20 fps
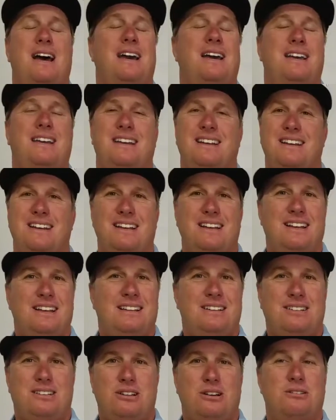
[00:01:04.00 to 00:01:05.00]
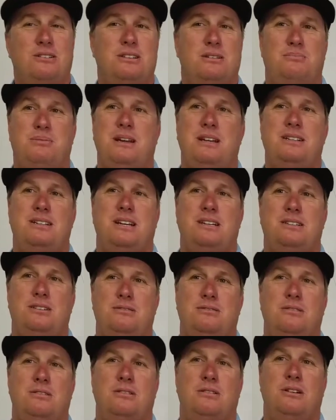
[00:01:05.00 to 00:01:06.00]
I do and the PGA
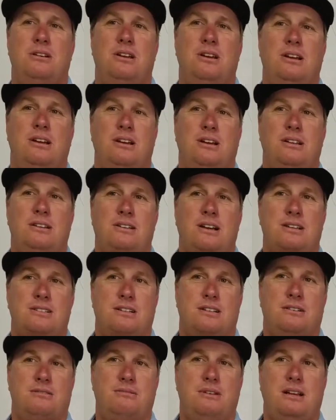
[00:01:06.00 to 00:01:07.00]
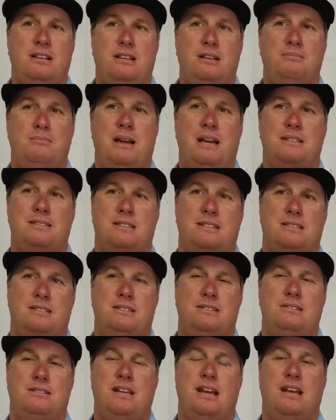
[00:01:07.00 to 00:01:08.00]
Tour does on a weekly basis.
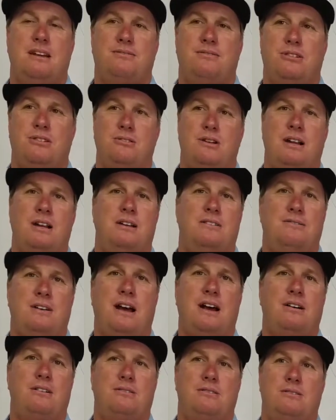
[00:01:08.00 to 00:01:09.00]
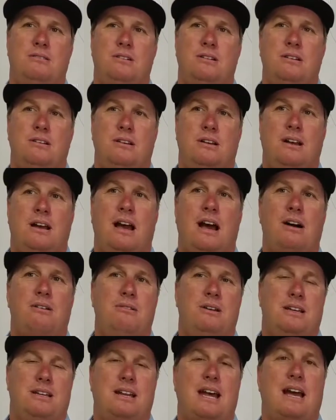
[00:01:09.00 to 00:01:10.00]
And you take it for granted of how
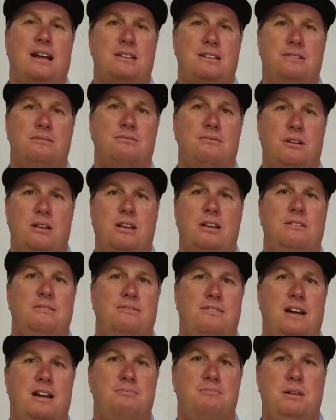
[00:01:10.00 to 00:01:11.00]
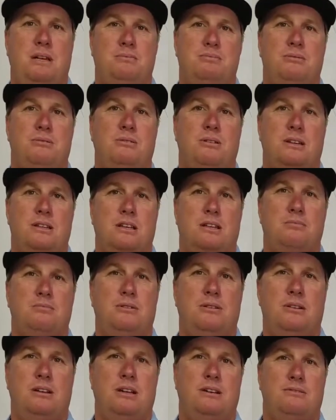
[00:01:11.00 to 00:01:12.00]
we can actually really affect people in the
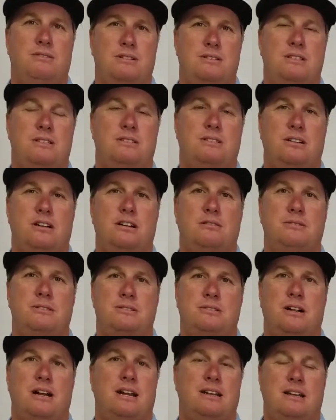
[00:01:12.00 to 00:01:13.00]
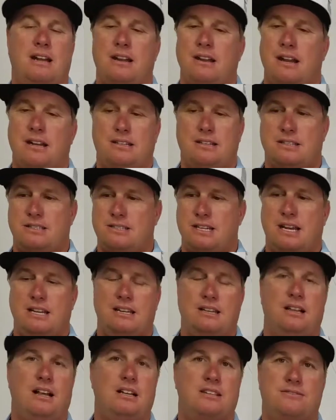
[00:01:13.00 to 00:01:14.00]
community in which these tournaments are at. And I'm not just saying
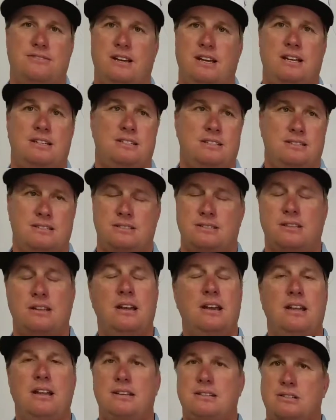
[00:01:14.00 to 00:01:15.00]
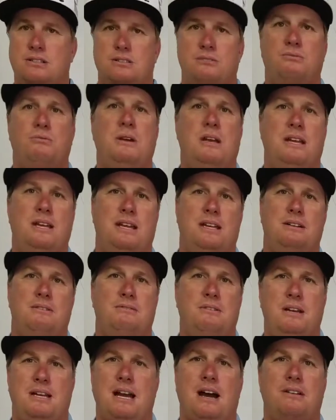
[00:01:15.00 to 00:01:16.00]
in Las Vegas. This is a week in
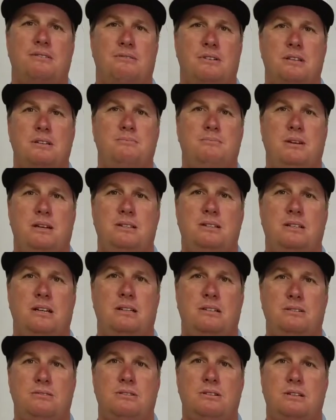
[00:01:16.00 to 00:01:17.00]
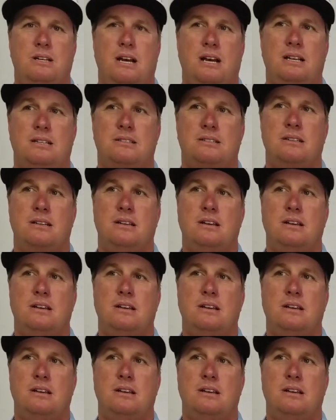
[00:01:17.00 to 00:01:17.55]
and week out what the PGA Tour does.